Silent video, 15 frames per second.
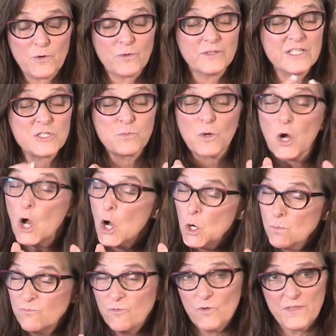or at least we're
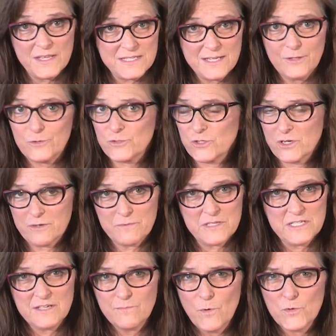hopeful that sellers are going to
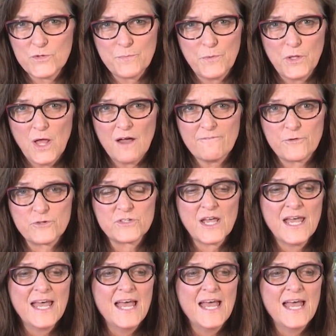receive multiple offers,